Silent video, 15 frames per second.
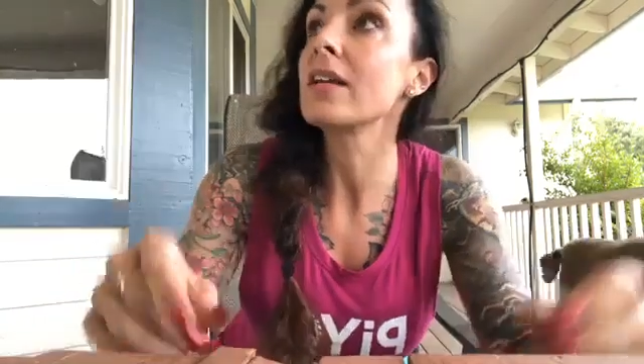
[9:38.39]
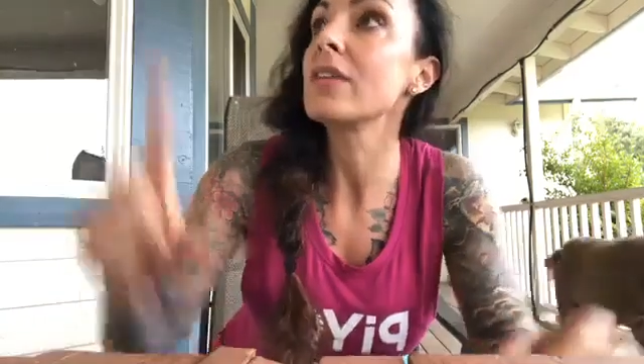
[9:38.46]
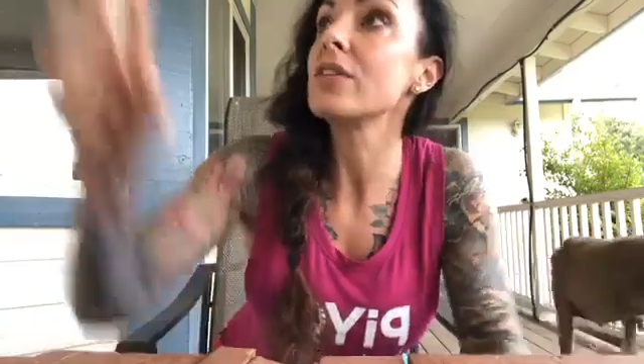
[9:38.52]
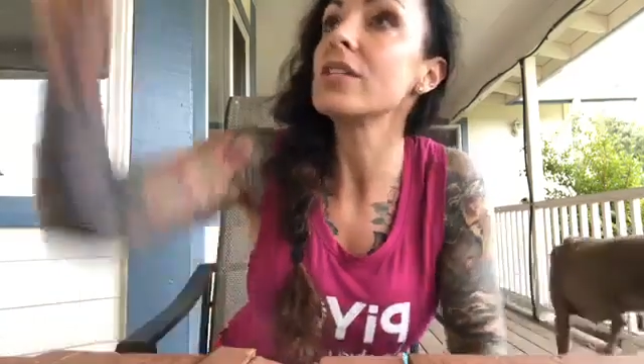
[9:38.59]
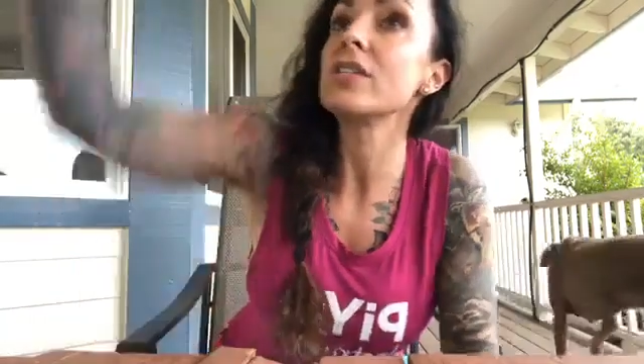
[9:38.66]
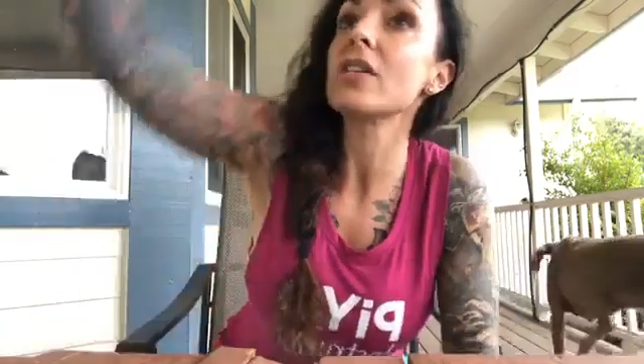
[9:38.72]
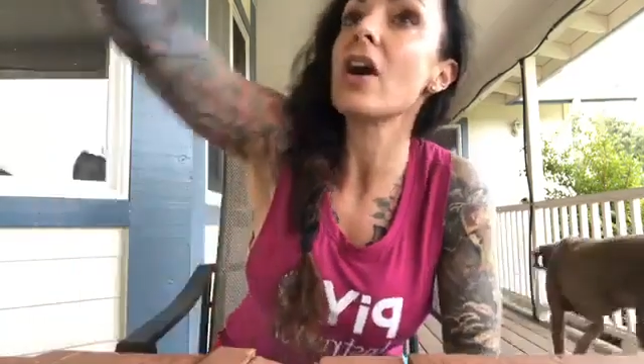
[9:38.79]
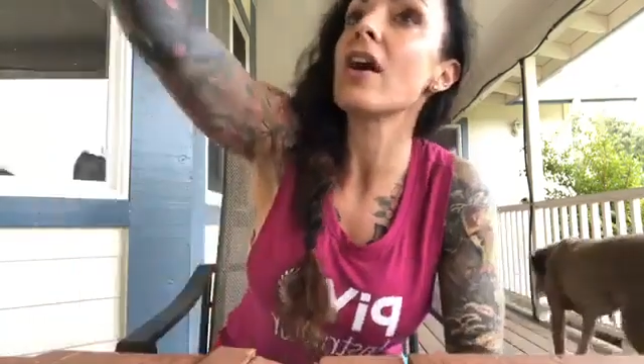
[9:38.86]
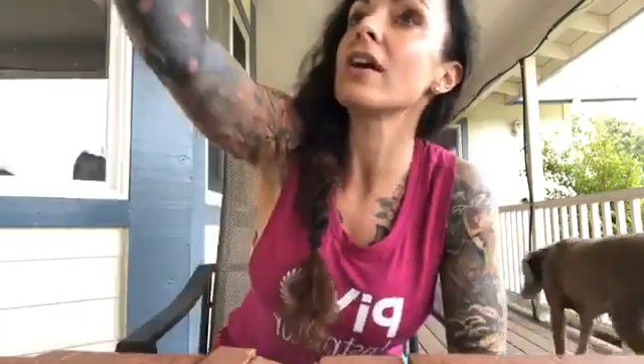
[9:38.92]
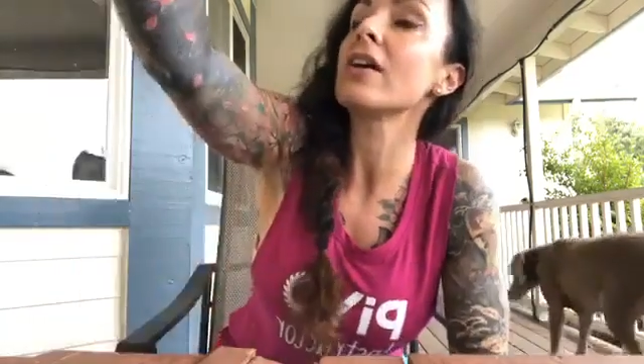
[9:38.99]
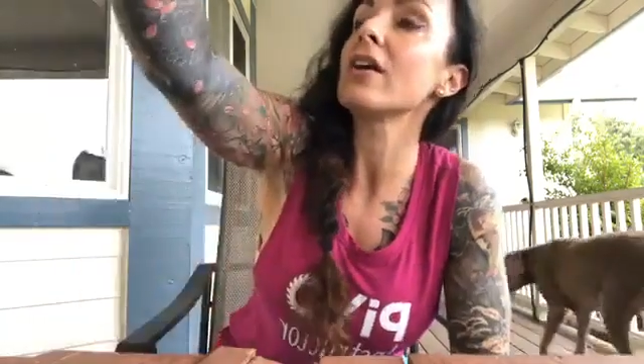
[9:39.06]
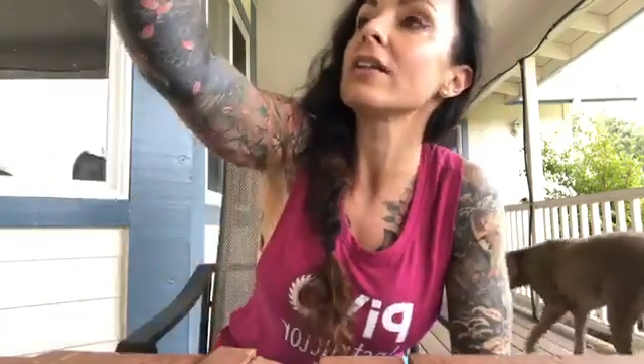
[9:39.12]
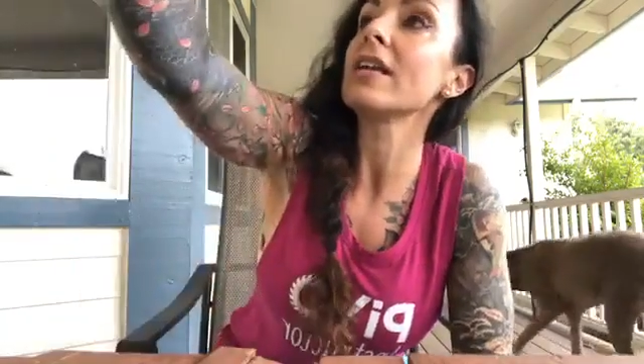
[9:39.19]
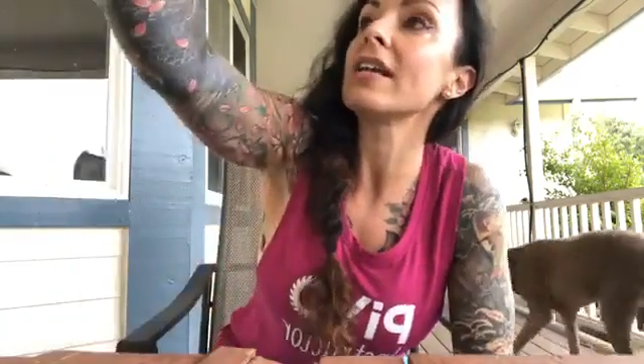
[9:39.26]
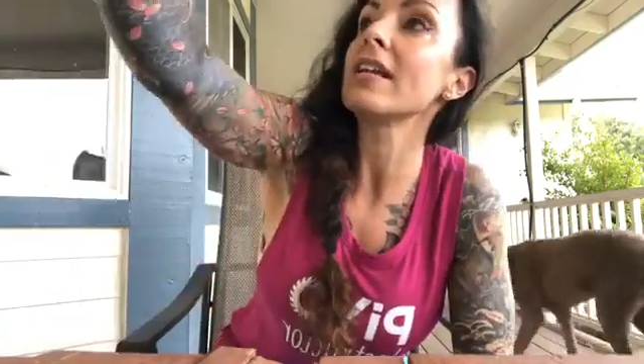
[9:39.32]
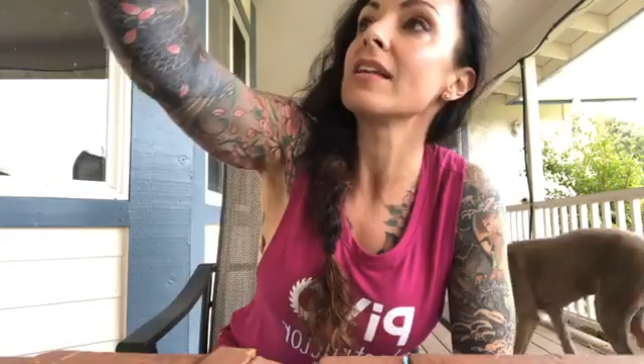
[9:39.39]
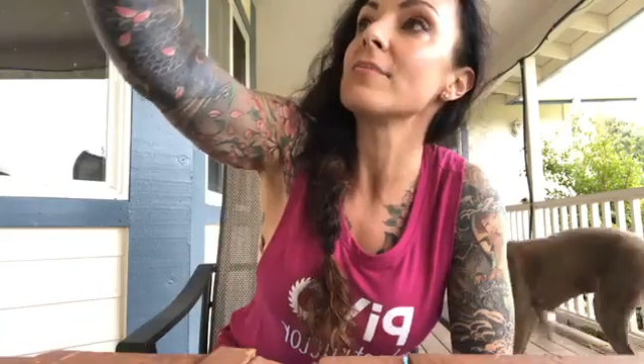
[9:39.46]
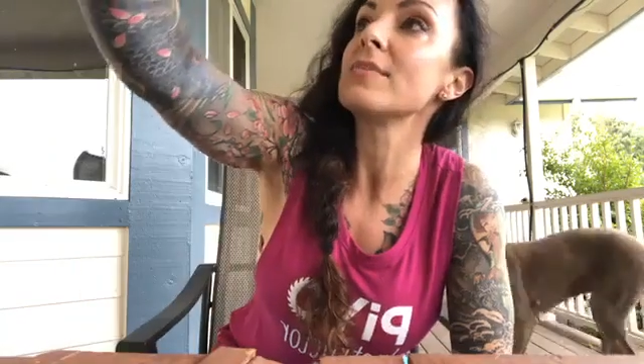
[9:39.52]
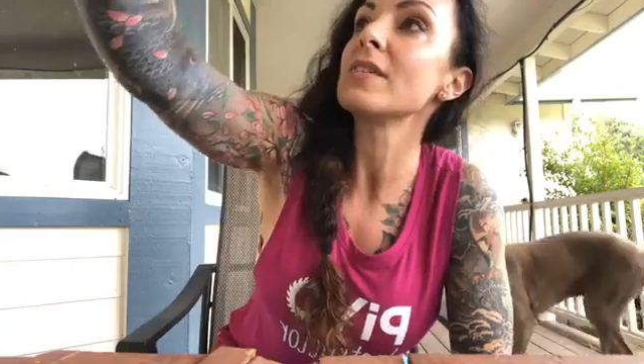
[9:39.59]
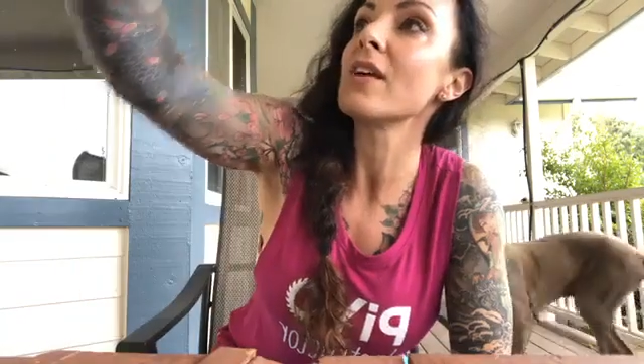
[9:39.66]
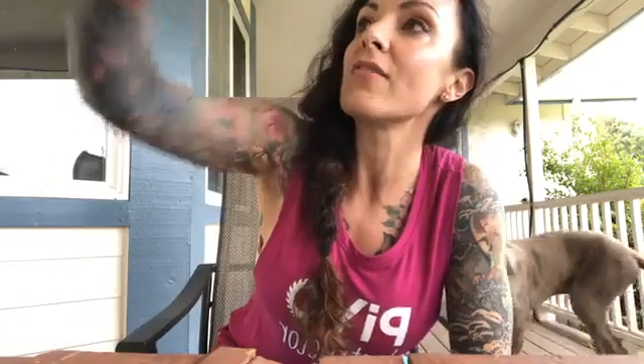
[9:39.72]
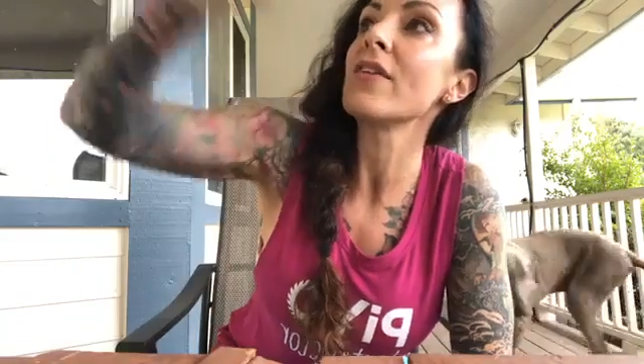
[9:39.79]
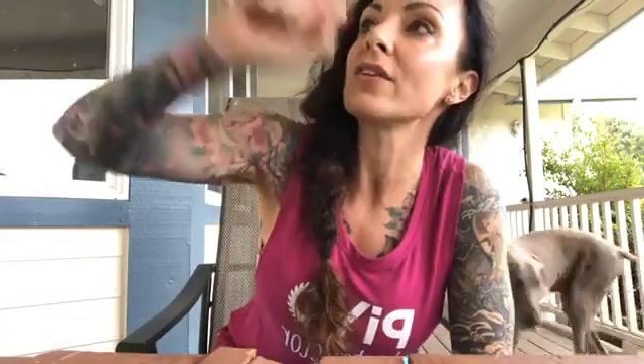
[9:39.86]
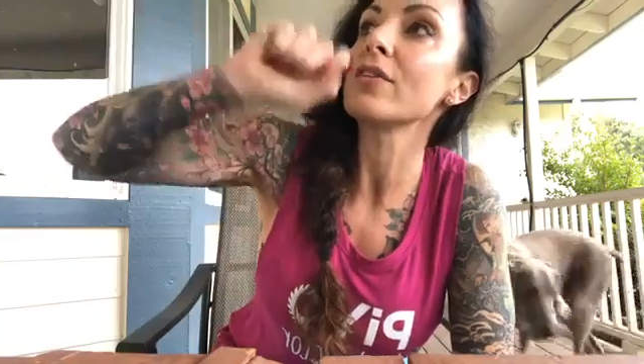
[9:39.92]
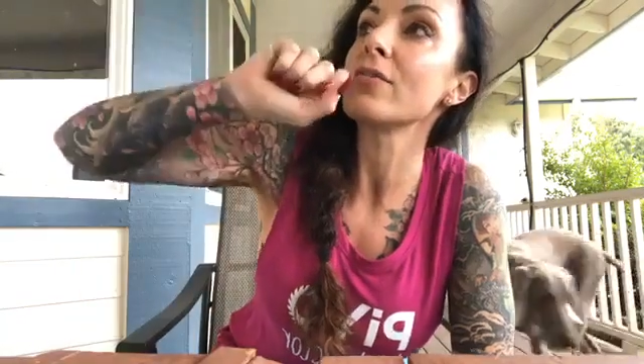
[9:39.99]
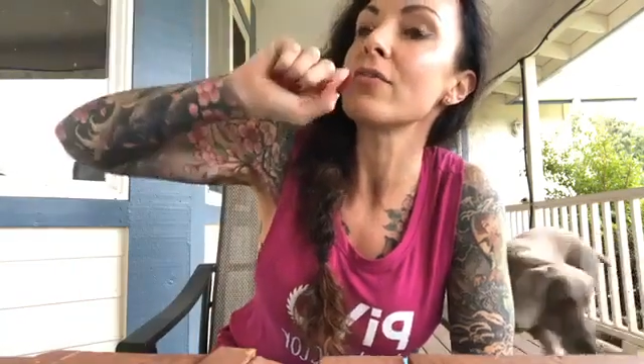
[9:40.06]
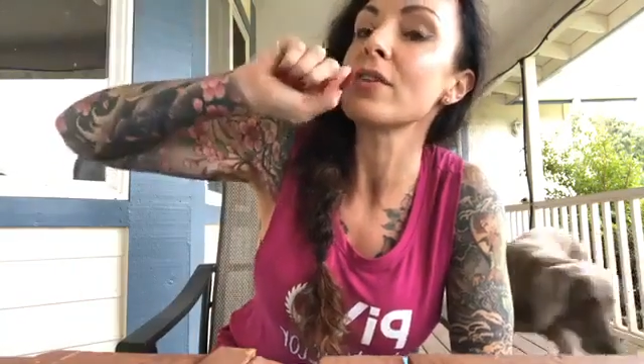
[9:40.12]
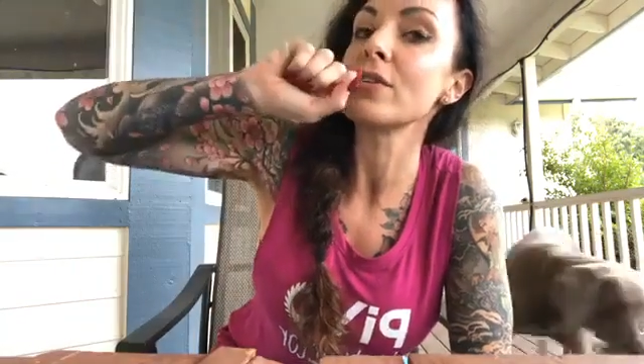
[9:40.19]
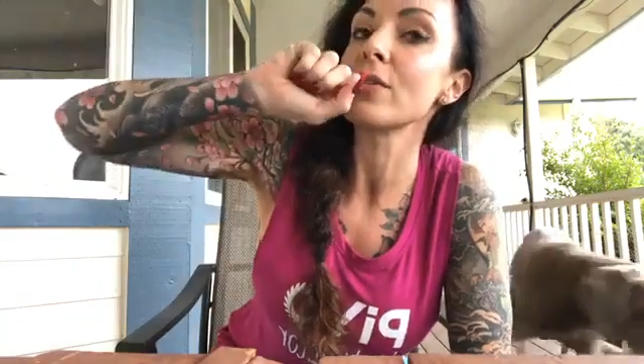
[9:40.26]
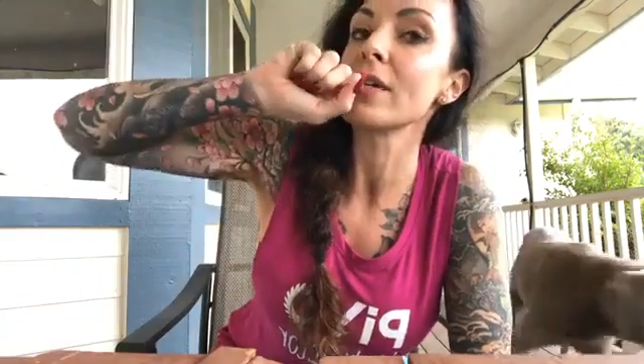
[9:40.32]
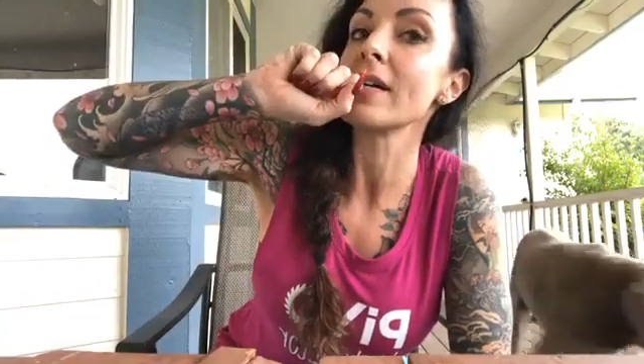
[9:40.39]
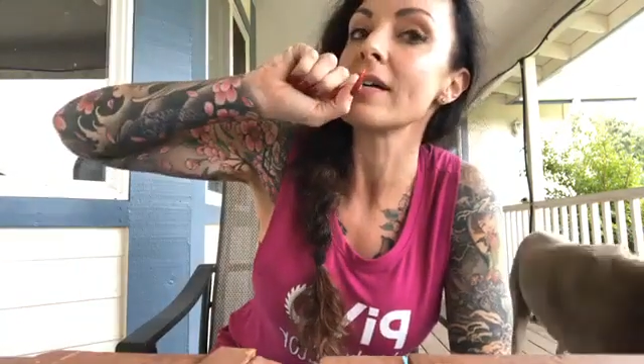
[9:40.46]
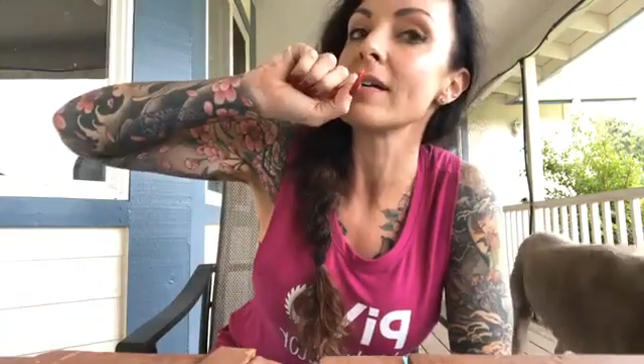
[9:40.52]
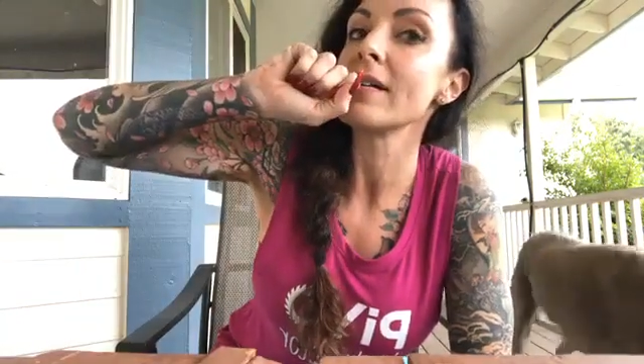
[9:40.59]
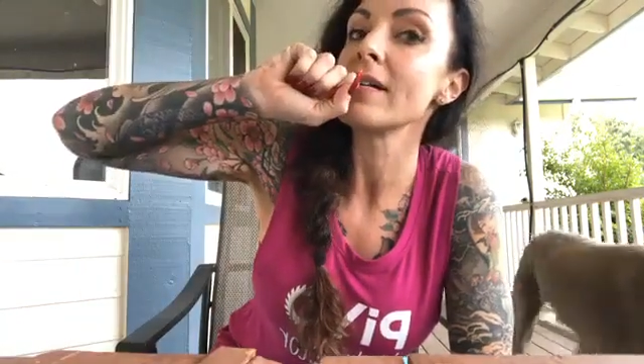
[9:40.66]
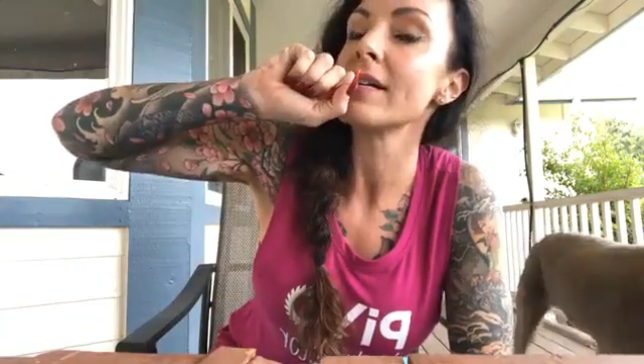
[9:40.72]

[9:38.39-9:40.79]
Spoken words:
The dog let himself out the front door.